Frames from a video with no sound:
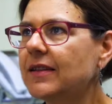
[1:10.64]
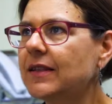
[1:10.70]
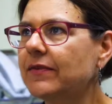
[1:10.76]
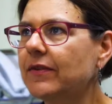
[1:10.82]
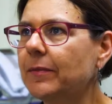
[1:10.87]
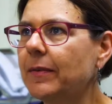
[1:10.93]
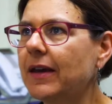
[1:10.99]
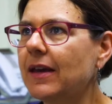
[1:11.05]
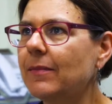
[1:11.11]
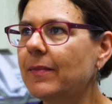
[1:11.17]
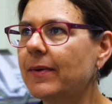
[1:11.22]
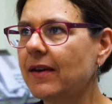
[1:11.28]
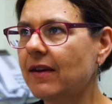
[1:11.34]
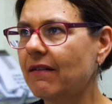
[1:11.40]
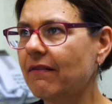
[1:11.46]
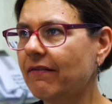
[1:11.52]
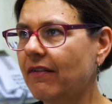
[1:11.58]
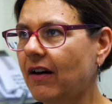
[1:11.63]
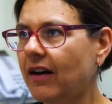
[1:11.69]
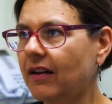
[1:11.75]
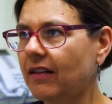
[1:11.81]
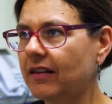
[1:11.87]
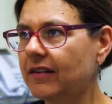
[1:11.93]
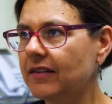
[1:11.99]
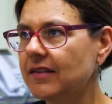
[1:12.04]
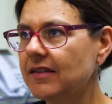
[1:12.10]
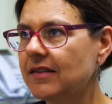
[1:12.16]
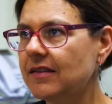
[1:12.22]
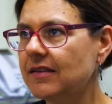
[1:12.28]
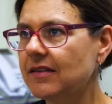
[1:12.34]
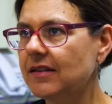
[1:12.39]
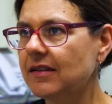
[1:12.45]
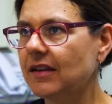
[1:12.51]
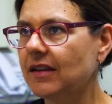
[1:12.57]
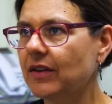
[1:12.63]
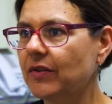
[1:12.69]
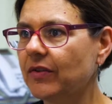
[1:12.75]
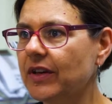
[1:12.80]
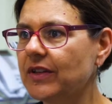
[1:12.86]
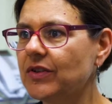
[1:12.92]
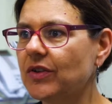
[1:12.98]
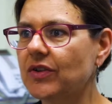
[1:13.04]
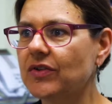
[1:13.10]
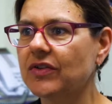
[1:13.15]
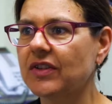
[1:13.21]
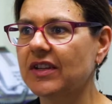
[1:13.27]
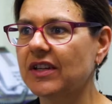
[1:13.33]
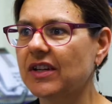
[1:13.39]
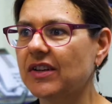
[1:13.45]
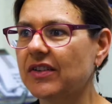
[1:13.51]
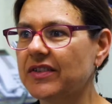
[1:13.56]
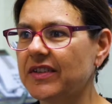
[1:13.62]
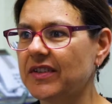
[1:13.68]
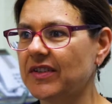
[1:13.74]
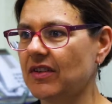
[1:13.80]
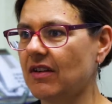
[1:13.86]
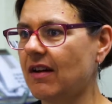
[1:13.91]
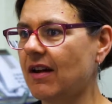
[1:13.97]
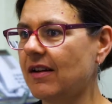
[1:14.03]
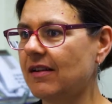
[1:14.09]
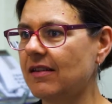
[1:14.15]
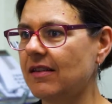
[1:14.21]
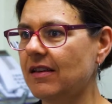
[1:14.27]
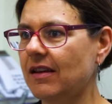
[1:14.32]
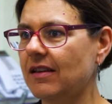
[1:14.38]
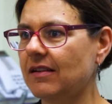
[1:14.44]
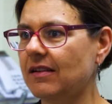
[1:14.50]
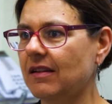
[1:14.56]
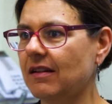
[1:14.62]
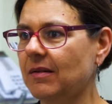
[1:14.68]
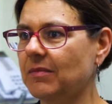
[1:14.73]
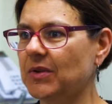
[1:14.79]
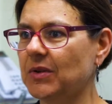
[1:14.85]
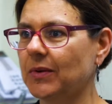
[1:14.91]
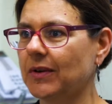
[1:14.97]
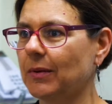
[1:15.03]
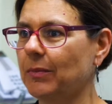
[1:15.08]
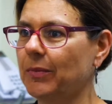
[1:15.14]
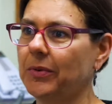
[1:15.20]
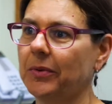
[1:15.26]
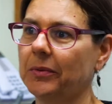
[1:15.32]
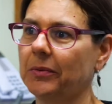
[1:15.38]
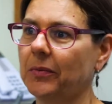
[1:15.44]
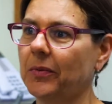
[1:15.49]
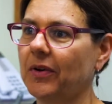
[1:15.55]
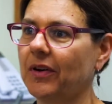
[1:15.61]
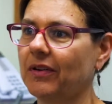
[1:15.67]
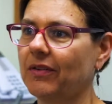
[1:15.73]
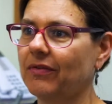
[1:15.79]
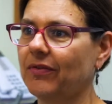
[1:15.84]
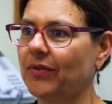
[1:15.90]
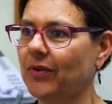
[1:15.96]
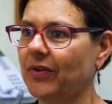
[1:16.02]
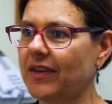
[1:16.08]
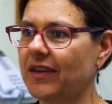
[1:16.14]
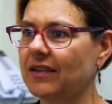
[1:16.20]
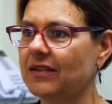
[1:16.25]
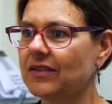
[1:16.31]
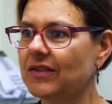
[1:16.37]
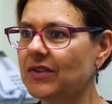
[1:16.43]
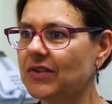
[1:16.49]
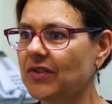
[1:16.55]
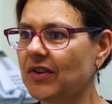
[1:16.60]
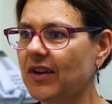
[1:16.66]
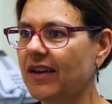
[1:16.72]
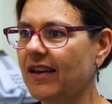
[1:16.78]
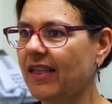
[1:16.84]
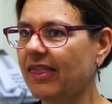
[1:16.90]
for me, being a finalist in the Research of the Year is a sign that I'm doing important work for the industry,